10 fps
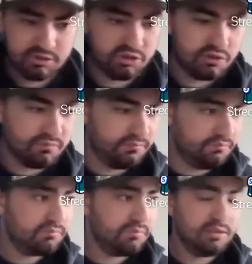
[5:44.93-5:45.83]
So
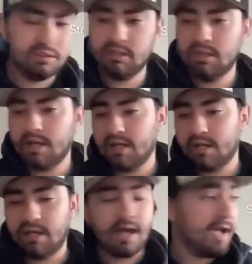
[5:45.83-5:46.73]

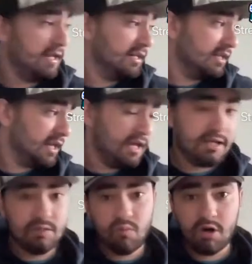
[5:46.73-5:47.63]
I didn't get
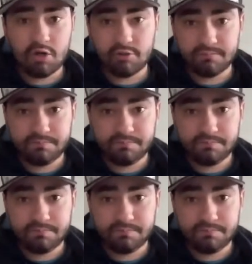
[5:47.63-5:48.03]
any water.